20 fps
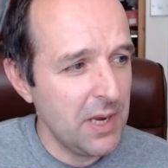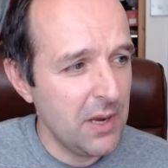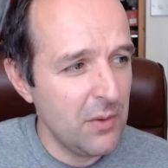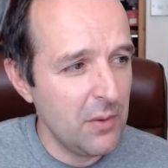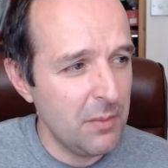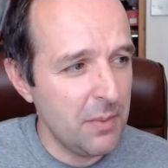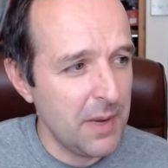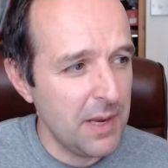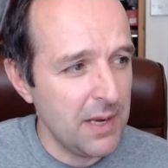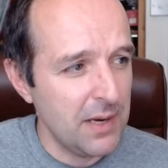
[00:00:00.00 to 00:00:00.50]

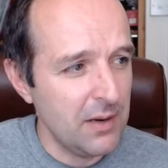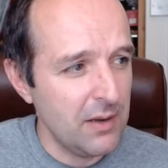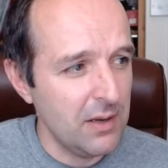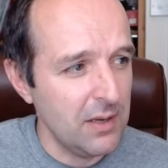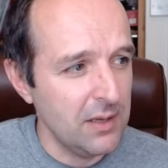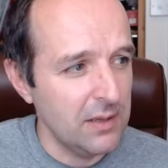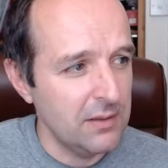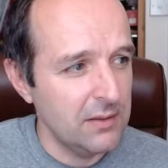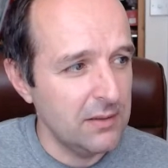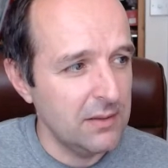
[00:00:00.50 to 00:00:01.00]
know about
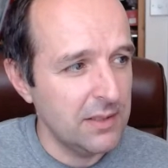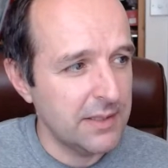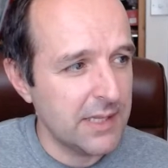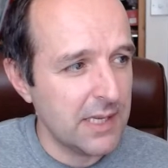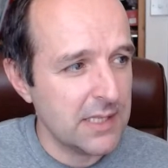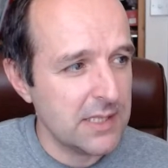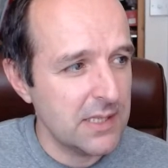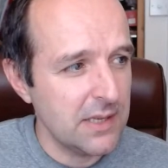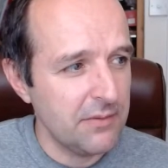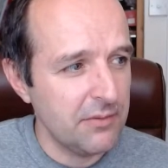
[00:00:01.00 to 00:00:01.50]
like a
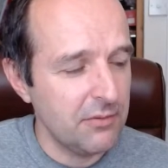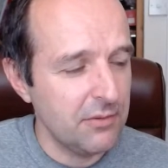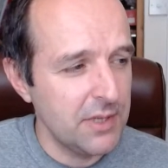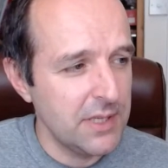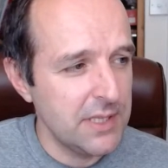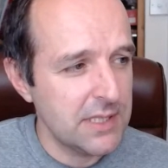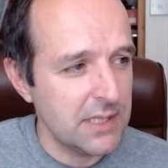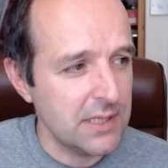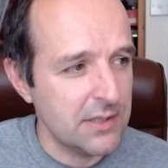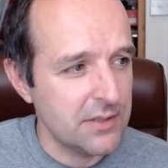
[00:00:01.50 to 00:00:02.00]
dozen other
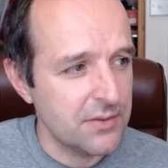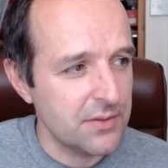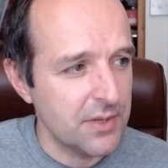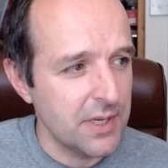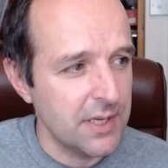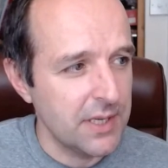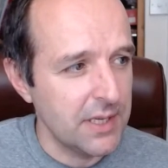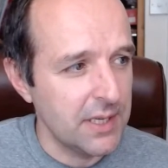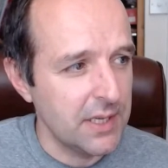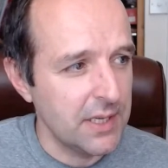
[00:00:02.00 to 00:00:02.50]
resellers
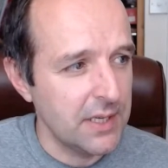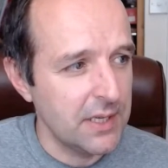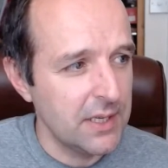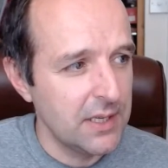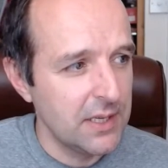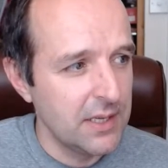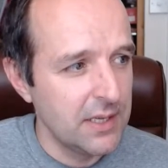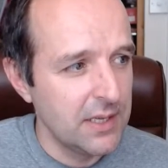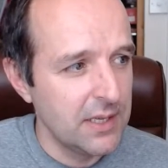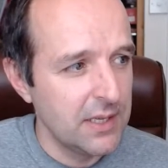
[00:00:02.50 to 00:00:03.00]
around here.
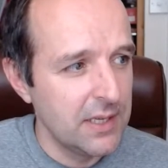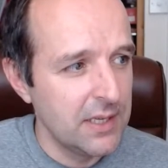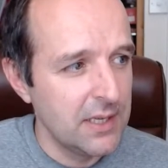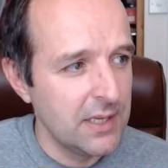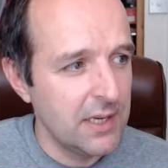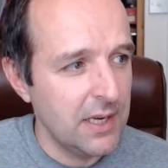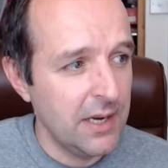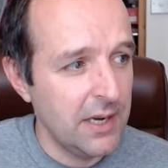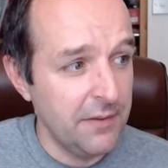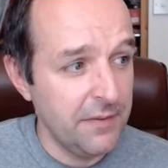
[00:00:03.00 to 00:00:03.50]

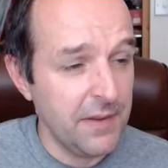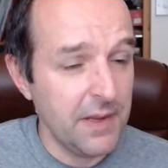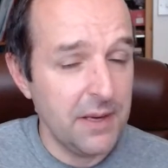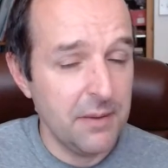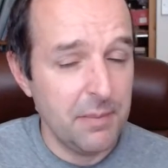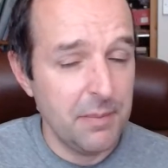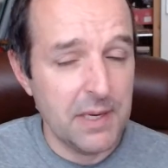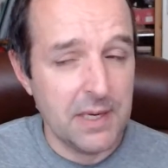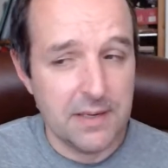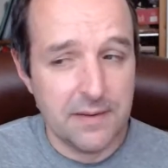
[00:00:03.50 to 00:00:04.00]
And if they'd
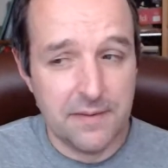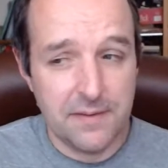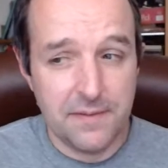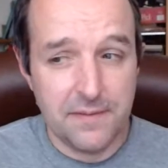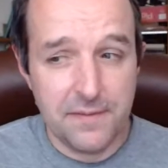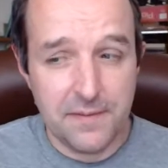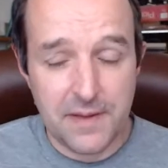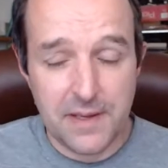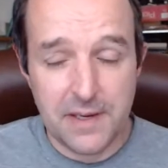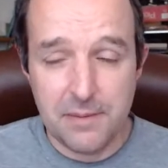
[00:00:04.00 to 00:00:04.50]
have
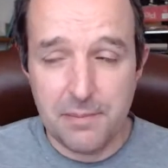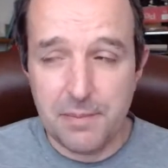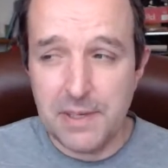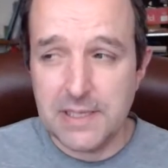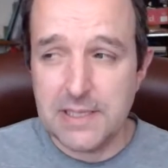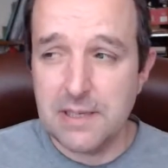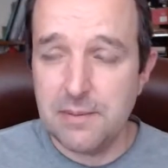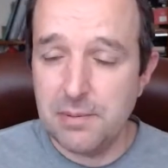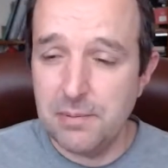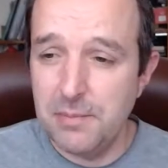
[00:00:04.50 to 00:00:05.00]

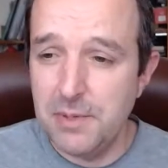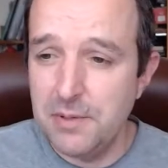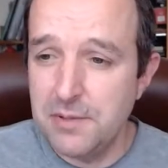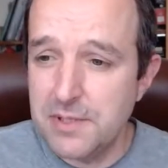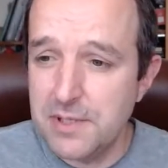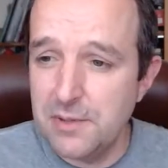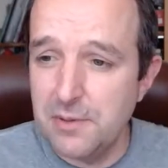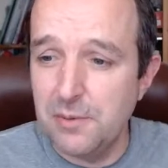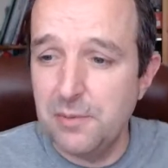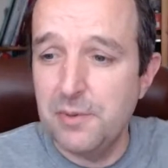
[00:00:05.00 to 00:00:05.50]
picked up a
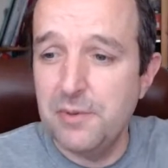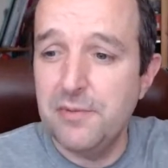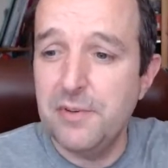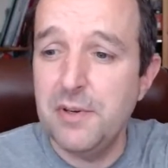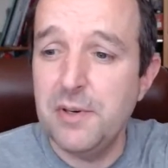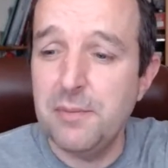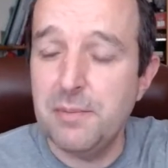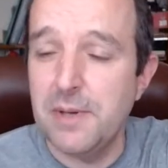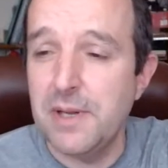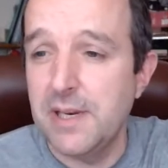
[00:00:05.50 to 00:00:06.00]
Mewtwo, I would have
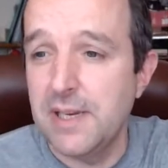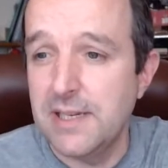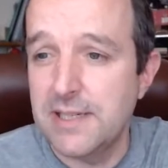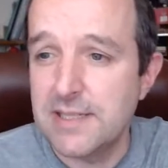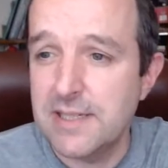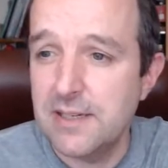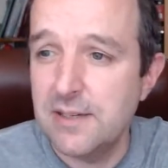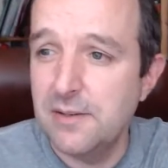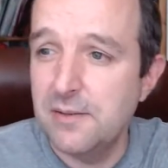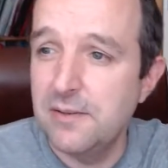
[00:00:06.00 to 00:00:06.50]
heard about it.
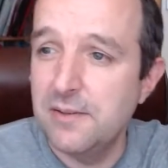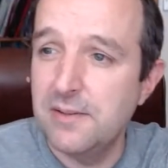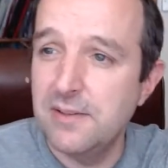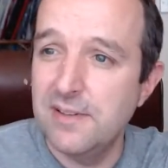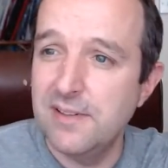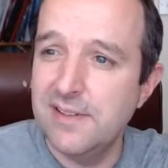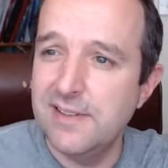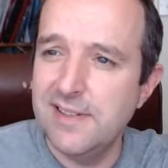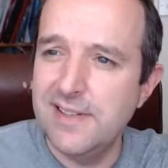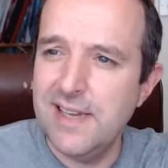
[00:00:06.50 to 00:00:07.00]
So
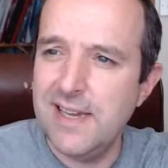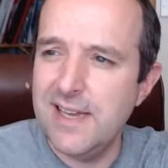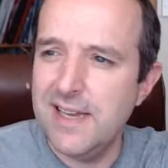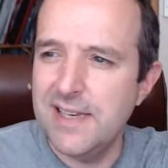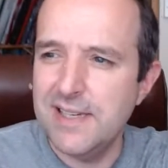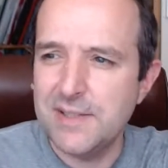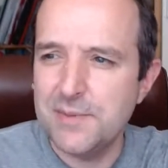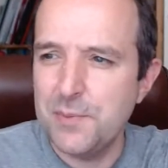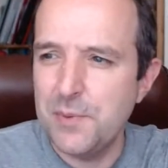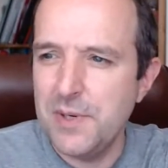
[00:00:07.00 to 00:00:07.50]
yeah,
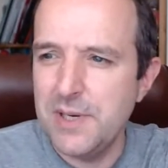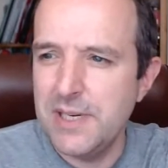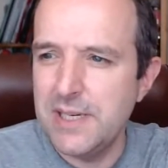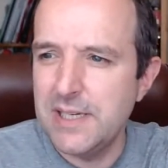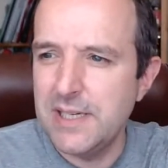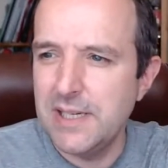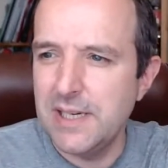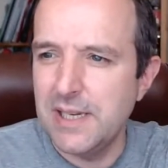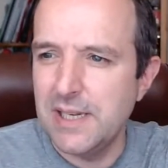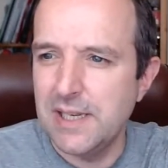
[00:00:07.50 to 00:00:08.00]
it's
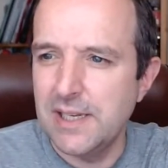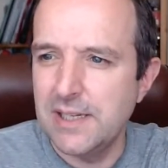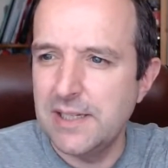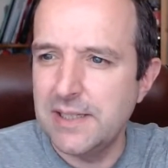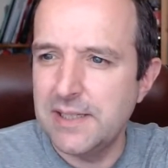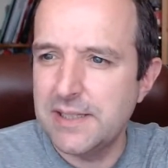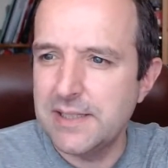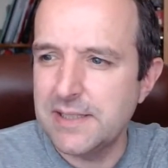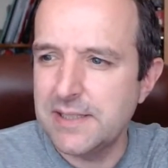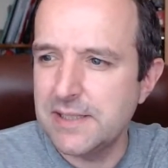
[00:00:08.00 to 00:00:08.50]
weird, isn't it?
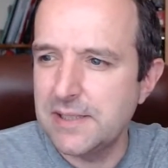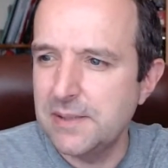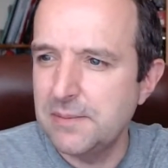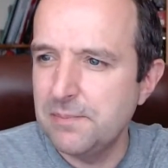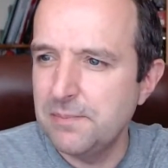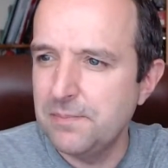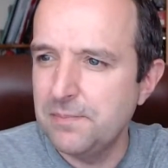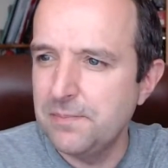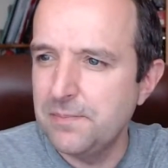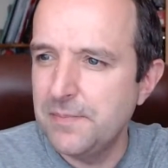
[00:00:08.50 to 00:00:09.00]
It's
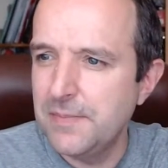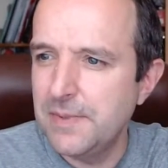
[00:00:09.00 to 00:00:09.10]
right.